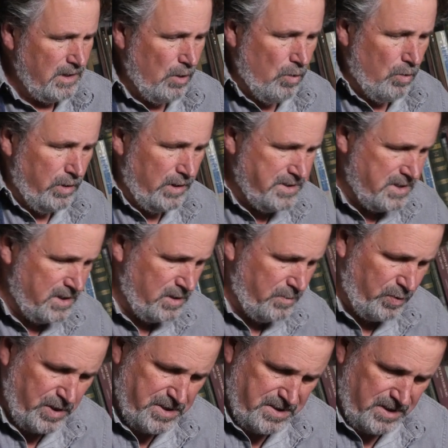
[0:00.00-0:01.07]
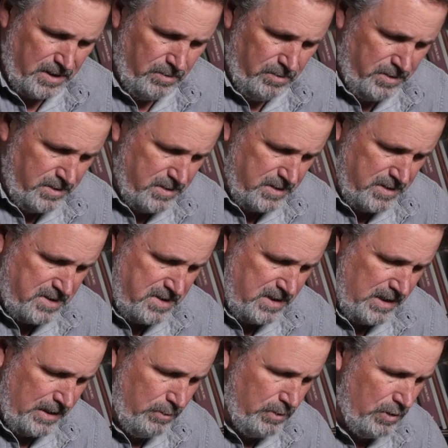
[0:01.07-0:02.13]
Oh, and let's get the press out. Let's
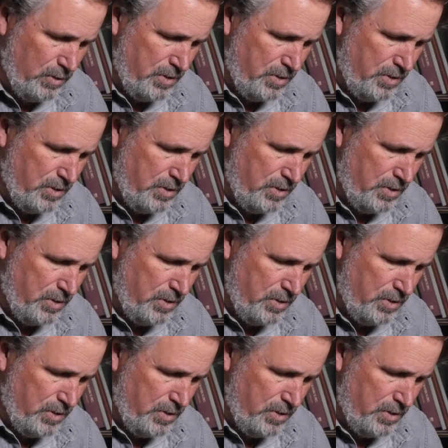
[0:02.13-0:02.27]
see how it